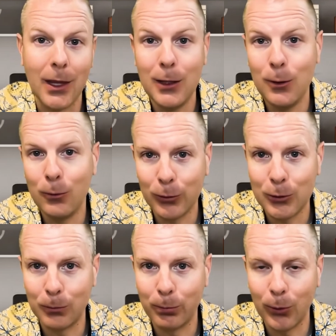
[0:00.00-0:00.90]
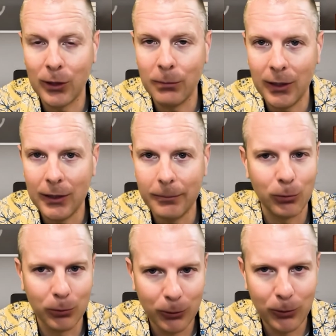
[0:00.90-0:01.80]
thank you for supporting me
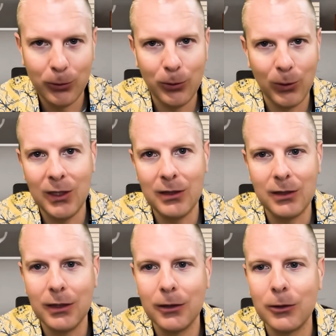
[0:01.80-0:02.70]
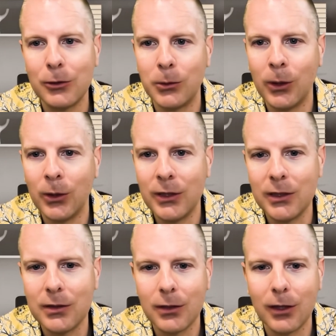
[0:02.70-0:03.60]
through these years, through all
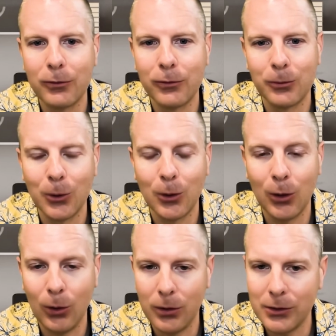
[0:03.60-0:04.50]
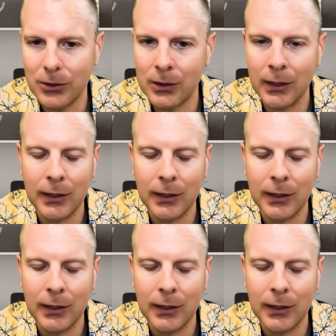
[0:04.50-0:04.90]
these tough calls.